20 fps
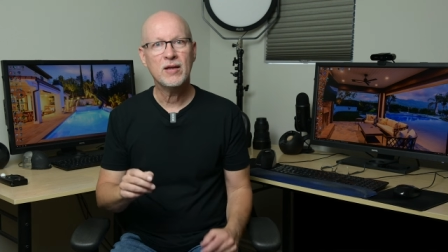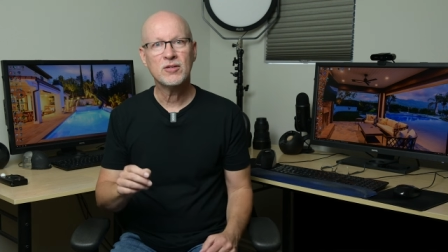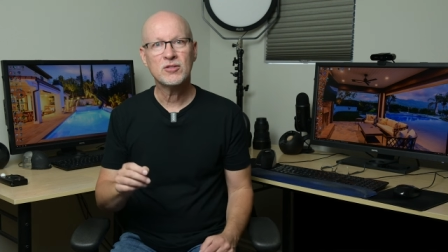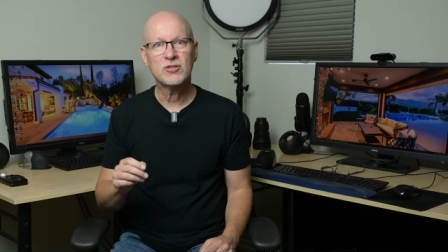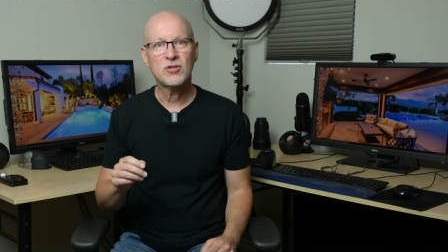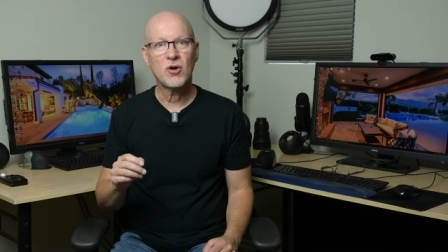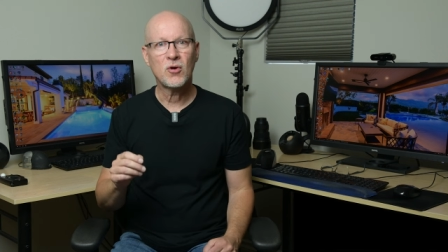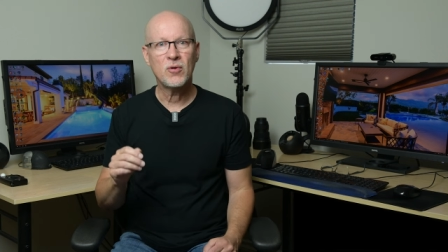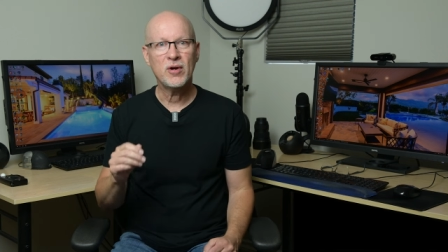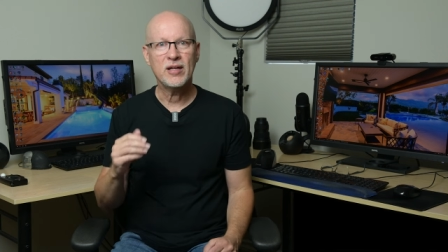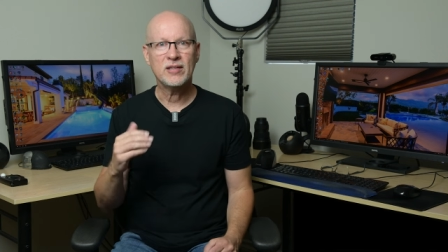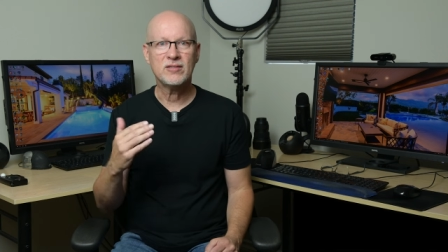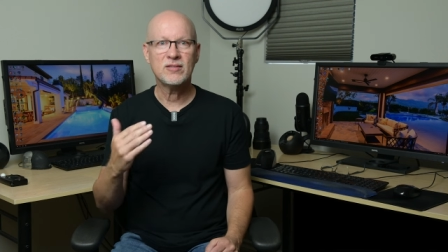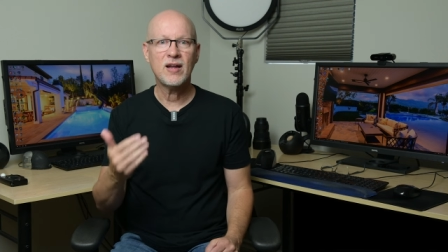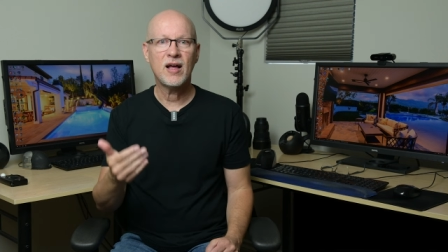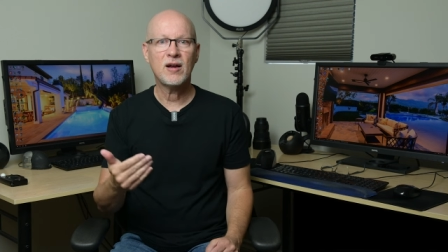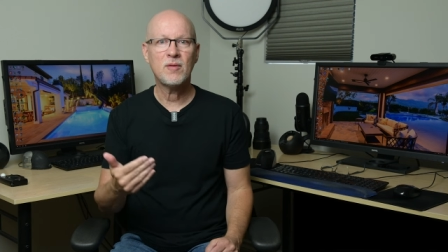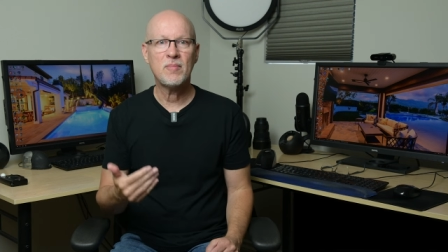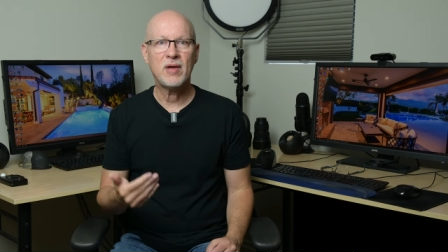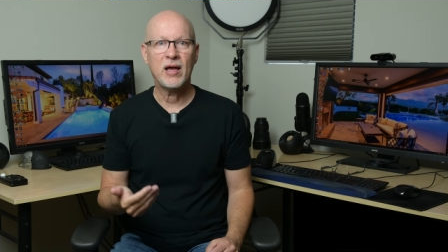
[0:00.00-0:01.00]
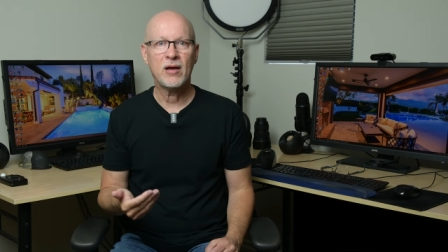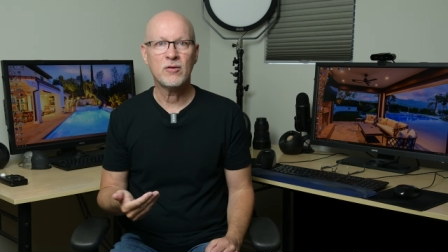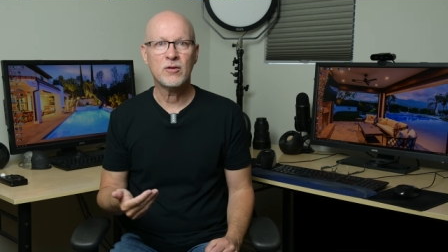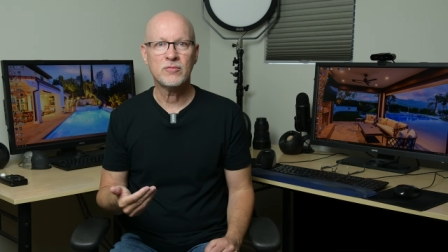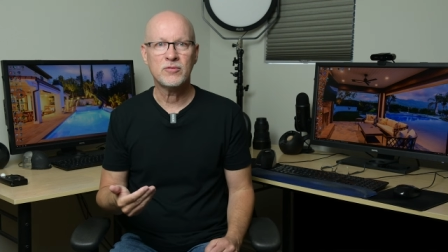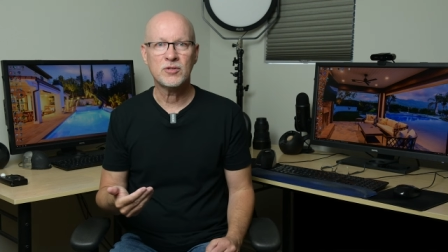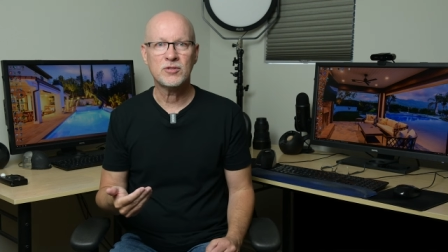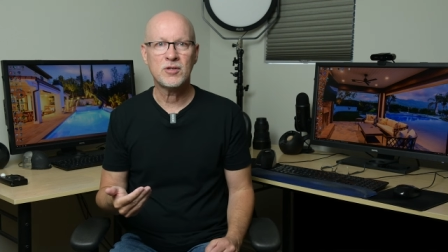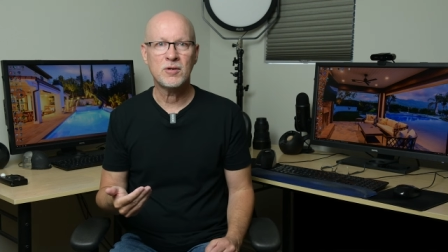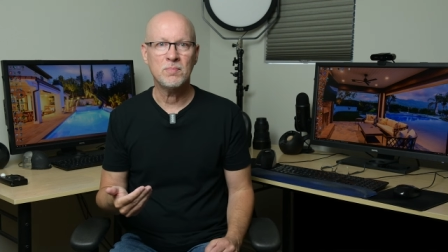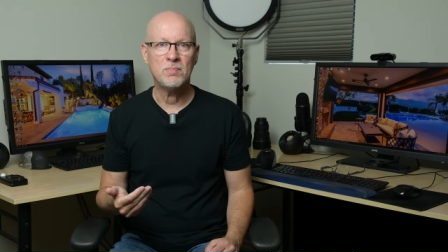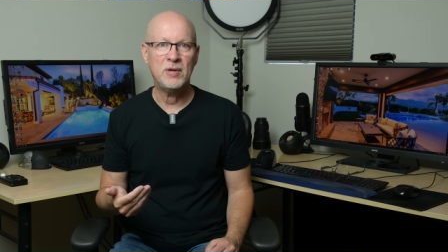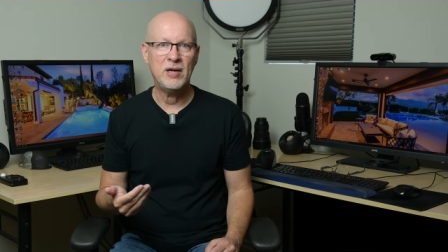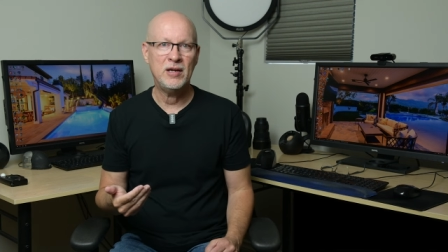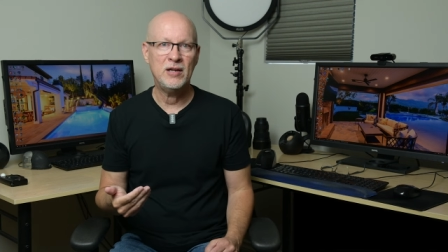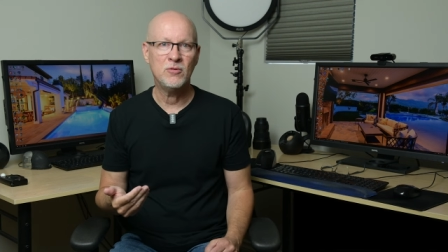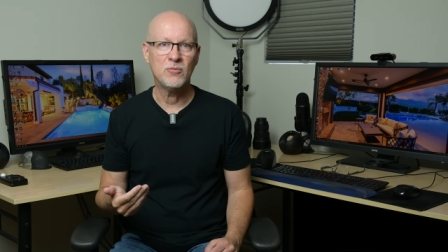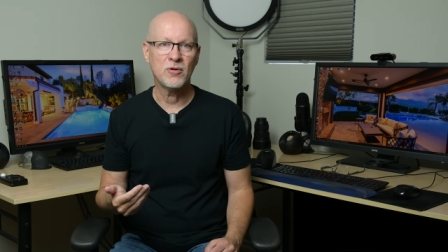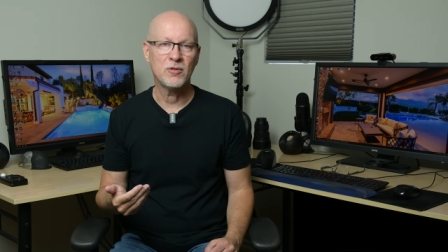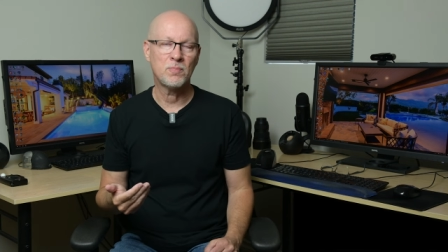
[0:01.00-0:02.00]
So it's not a matter of just
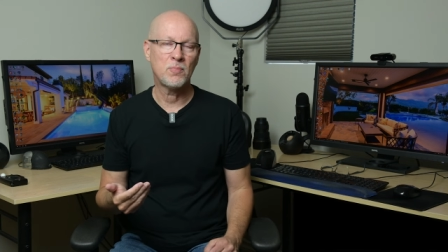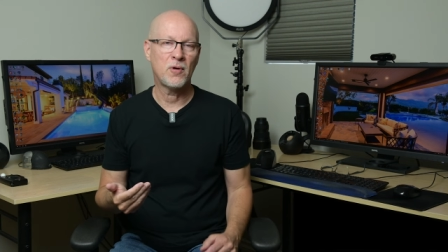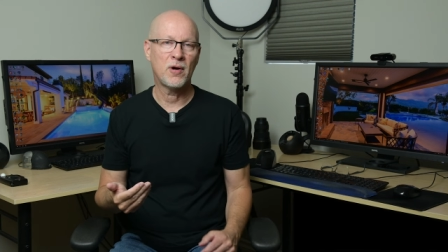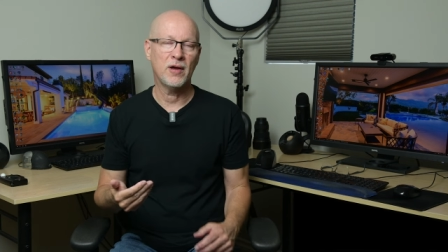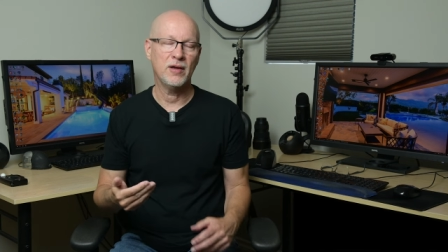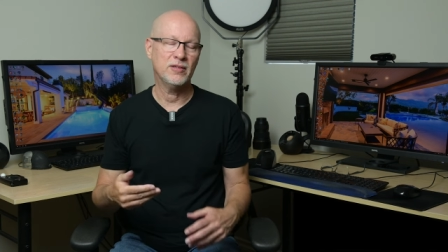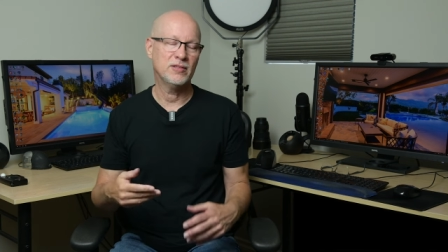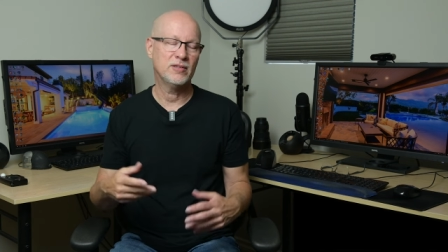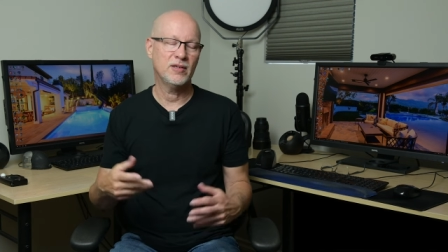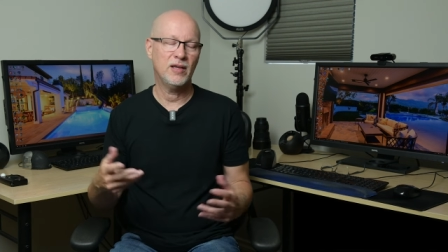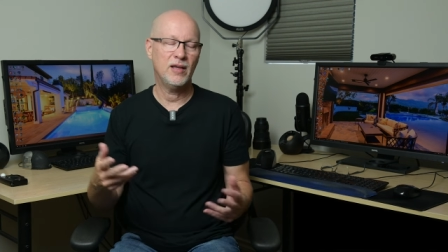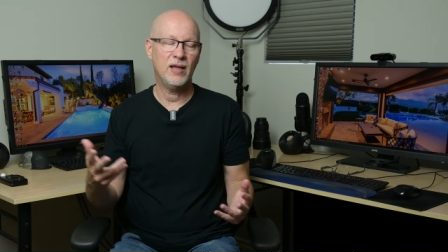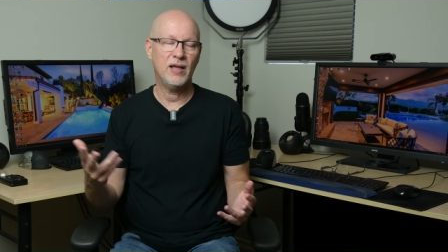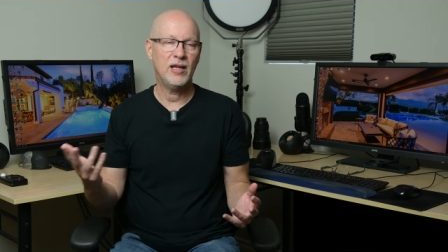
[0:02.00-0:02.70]
competing with price.